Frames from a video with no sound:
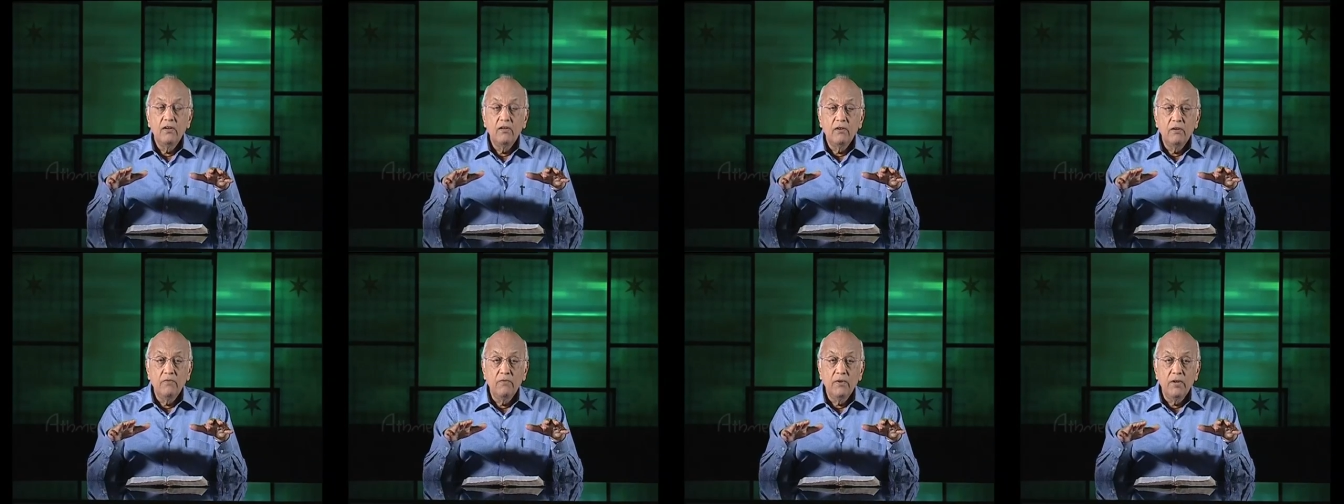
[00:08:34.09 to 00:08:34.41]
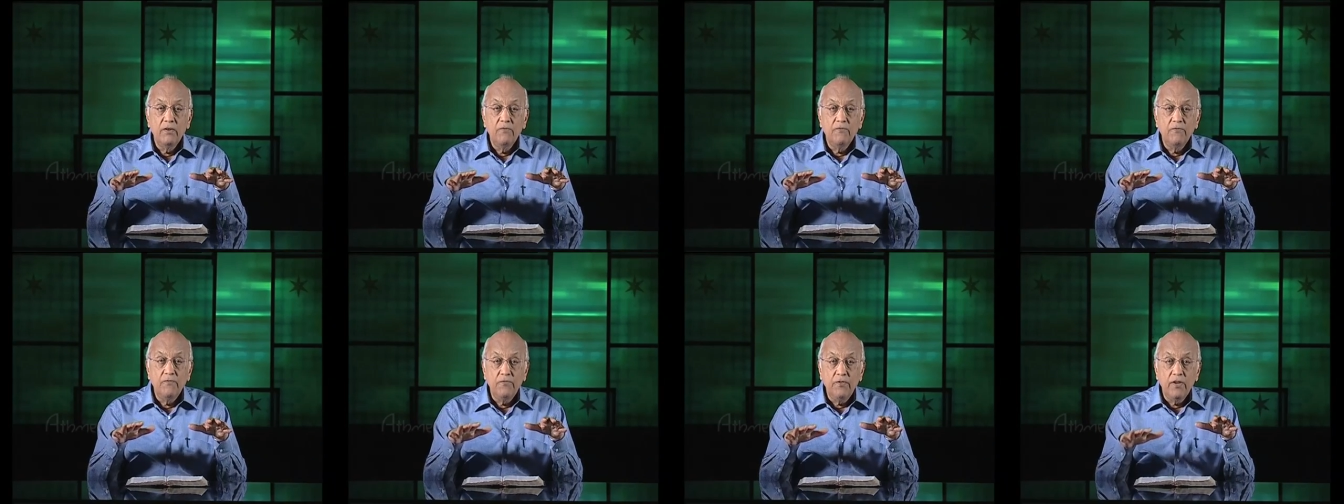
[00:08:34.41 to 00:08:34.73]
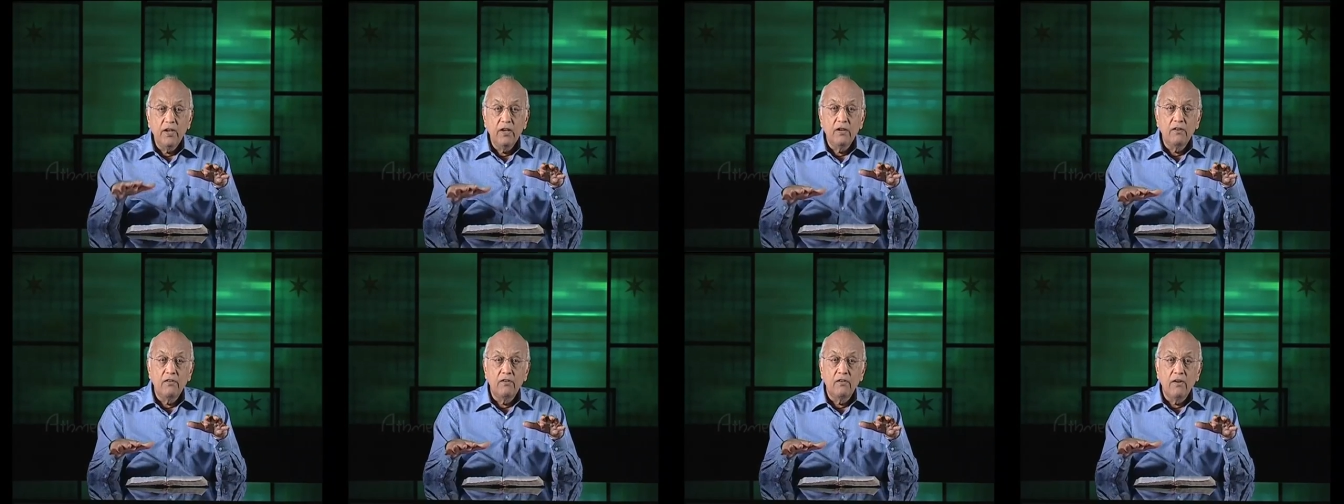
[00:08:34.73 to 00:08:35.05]
or even
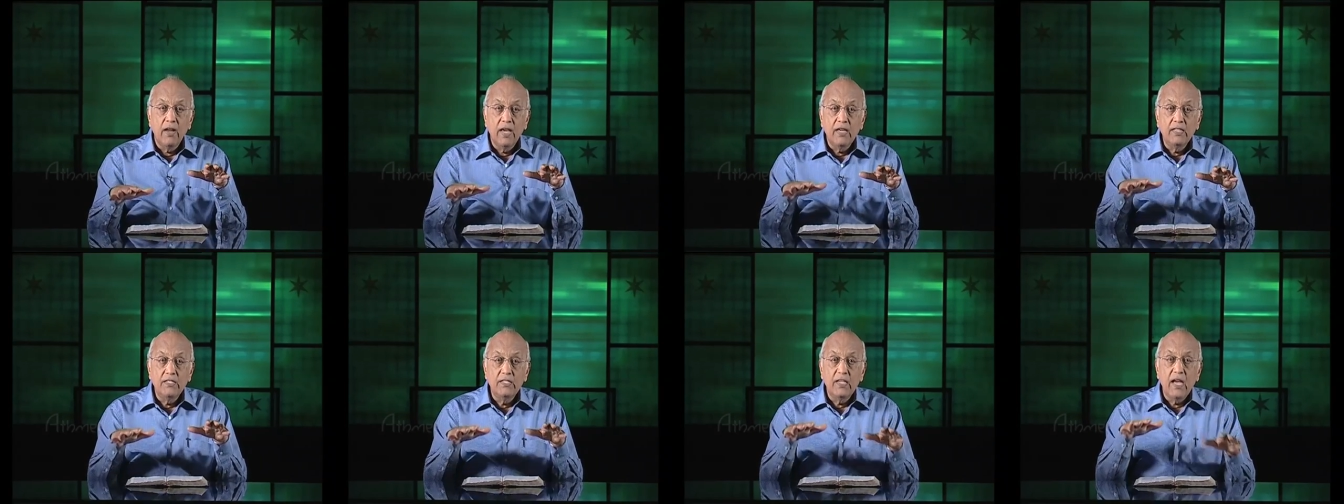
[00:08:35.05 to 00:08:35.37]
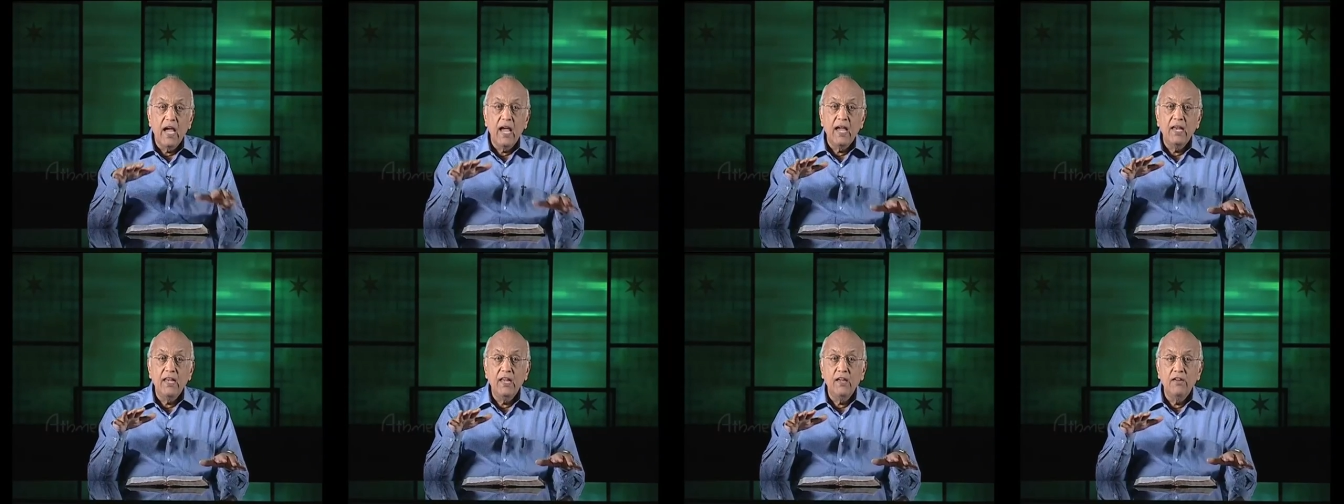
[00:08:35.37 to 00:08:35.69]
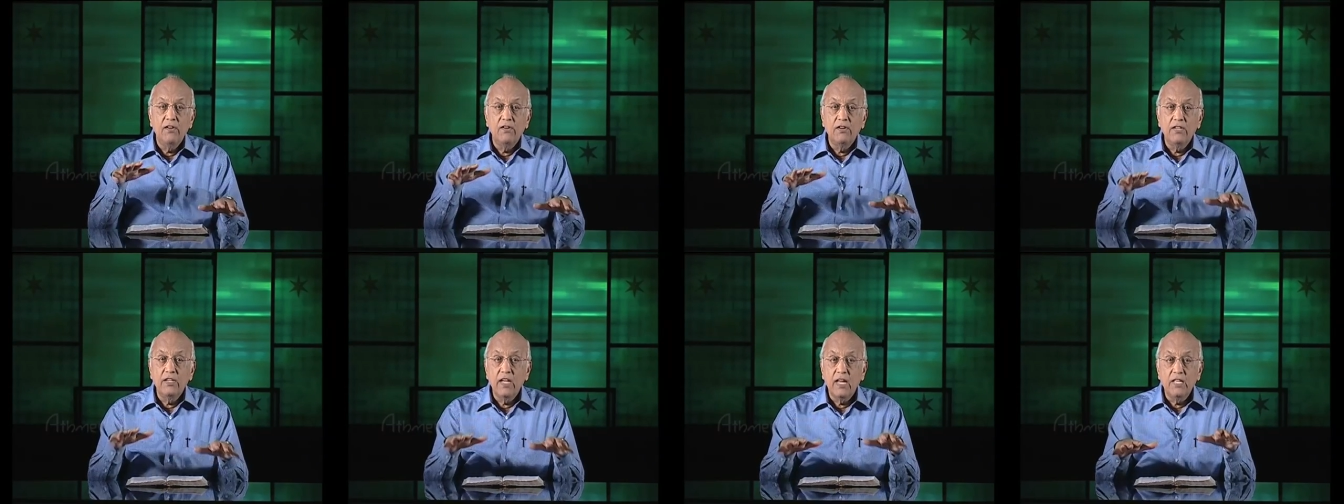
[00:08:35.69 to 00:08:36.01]
fear or
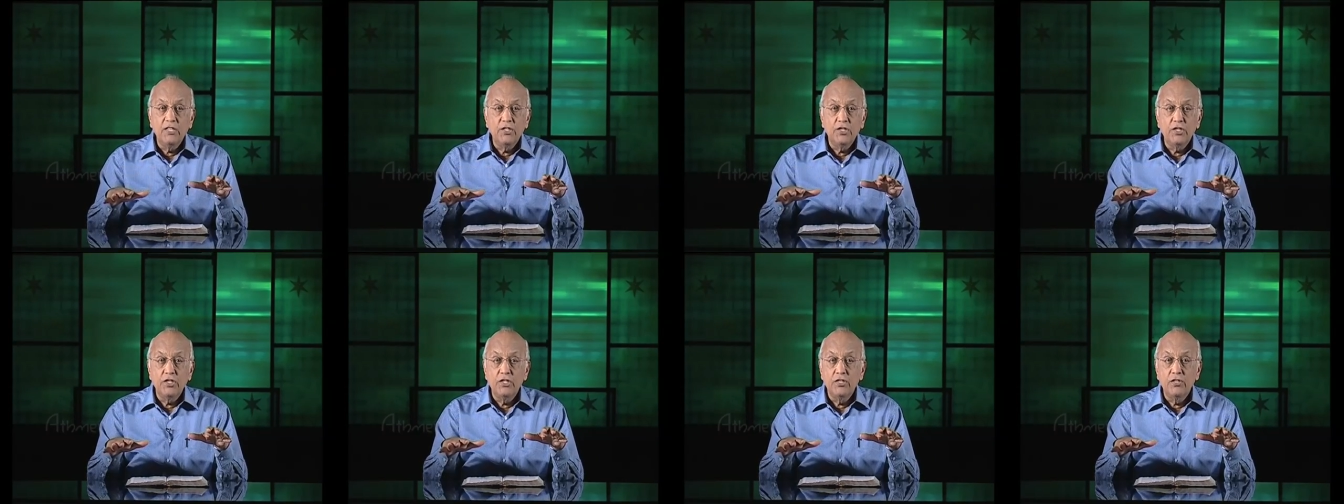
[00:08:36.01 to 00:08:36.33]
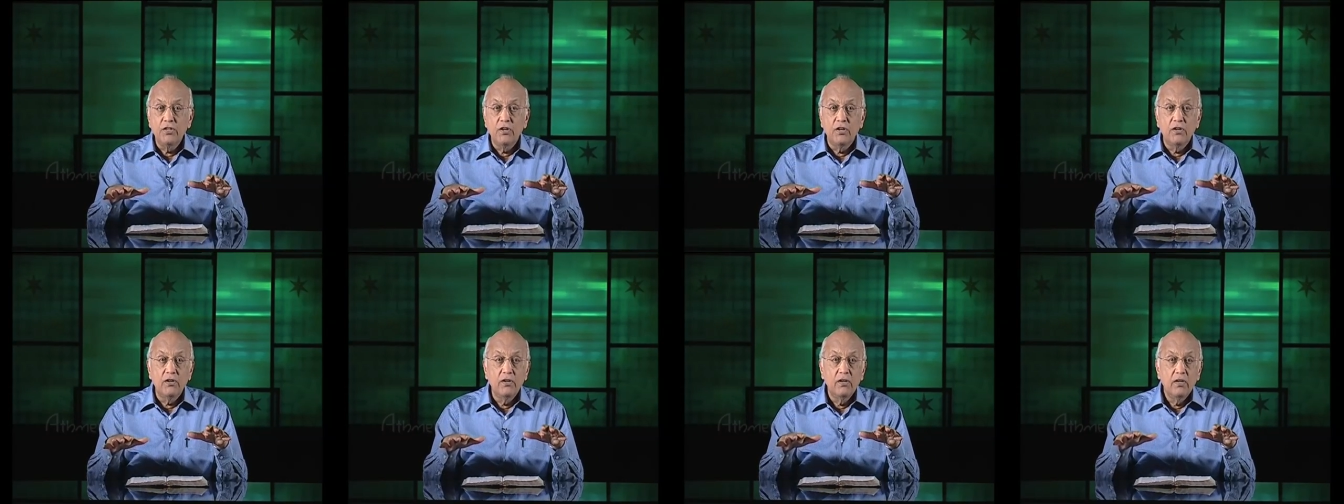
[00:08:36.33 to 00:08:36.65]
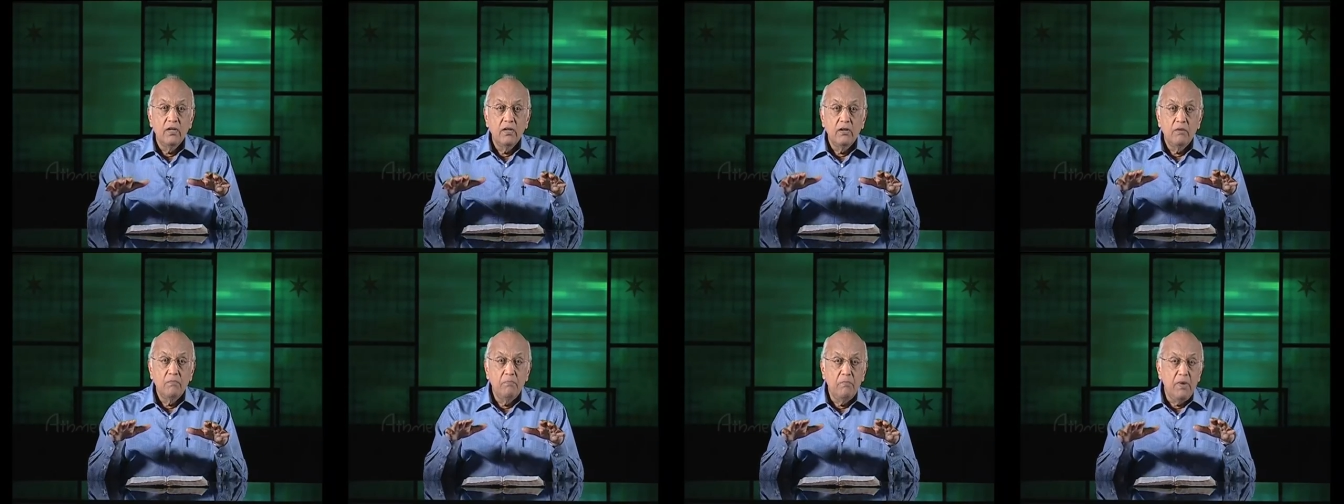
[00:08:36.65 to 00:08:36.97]
anxiety or tension
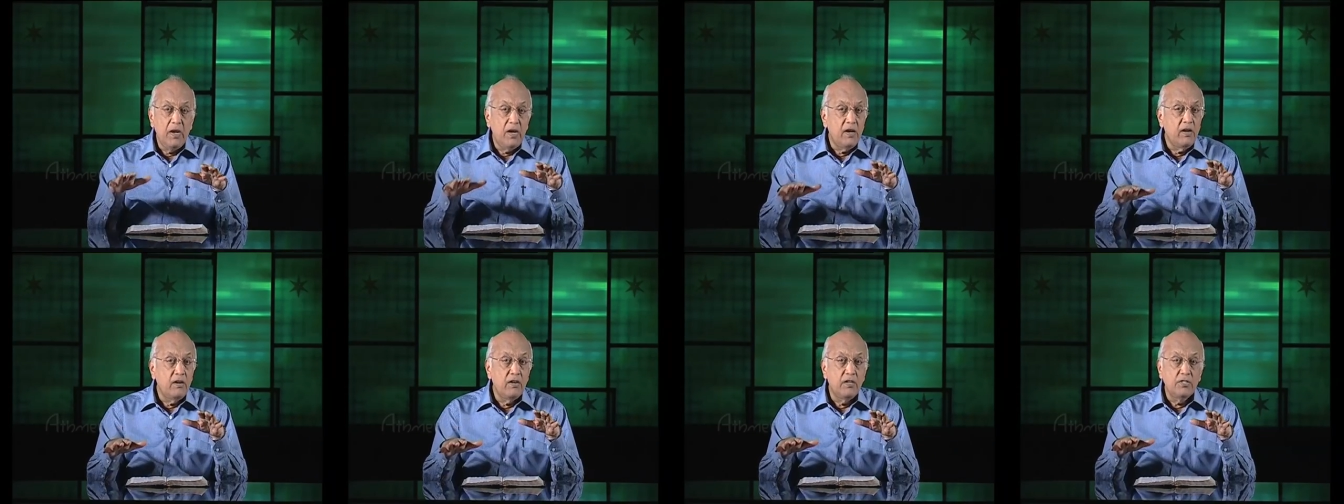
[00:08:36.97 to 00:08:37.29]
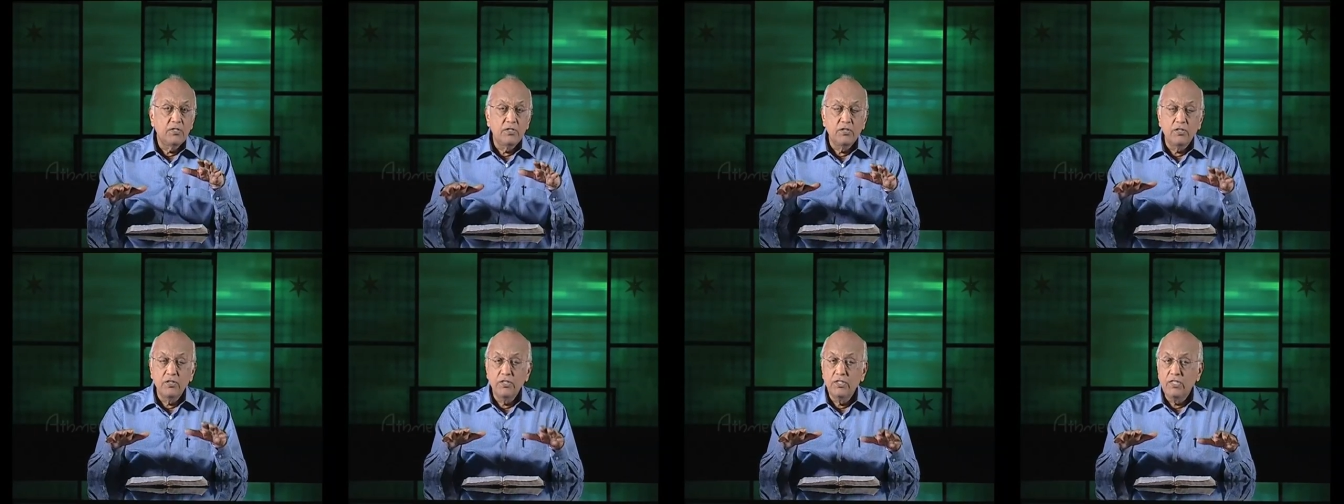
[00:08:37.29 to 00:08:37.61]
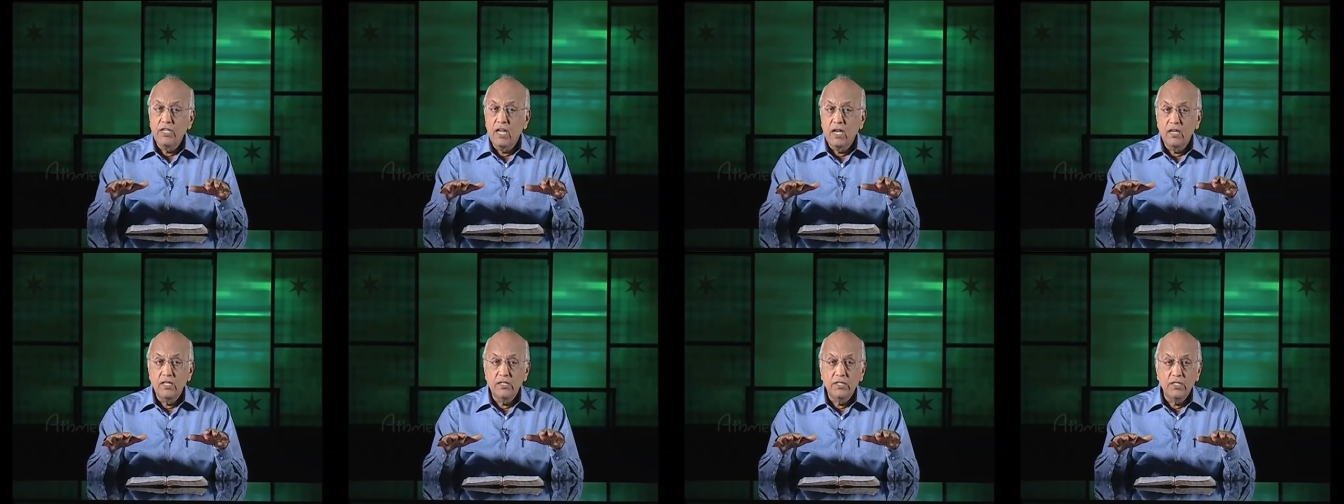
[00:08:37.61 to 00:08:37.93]
or bitterness or
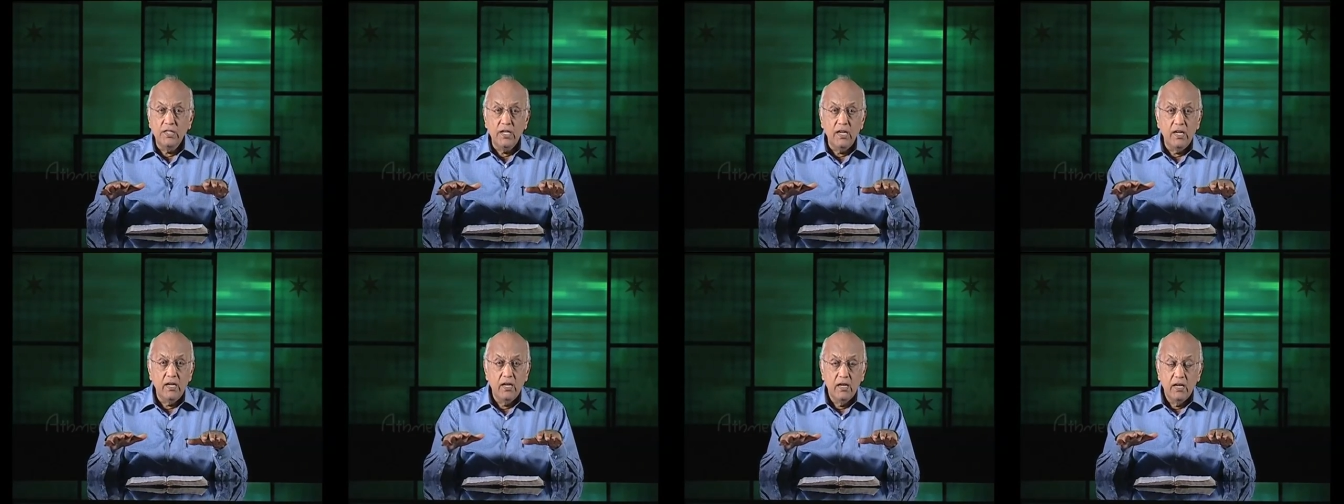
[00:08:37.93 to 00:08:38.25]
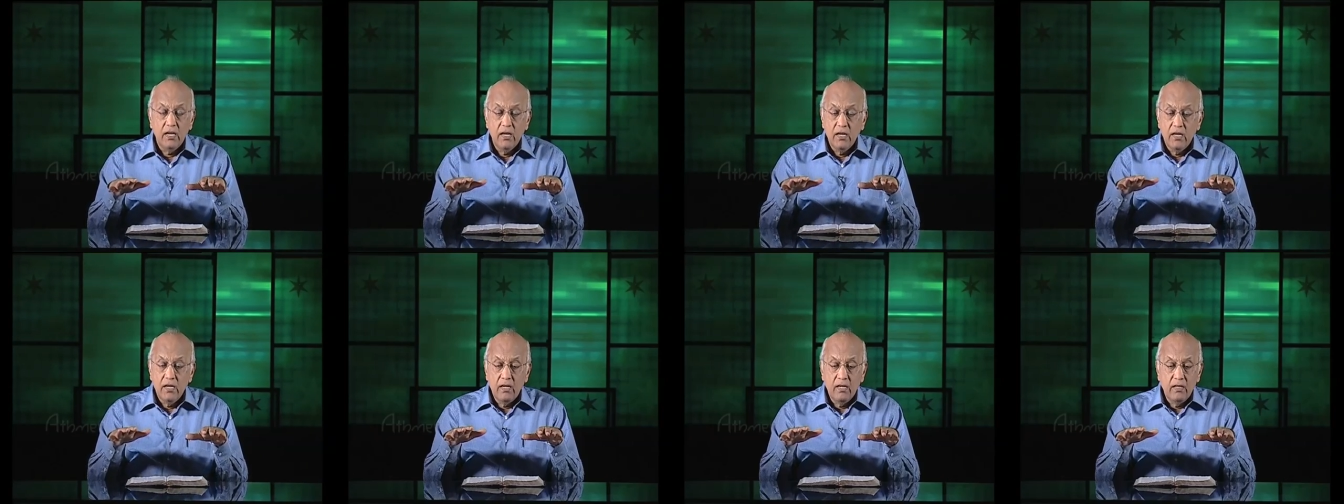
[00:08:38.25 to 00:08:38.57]
jealousy.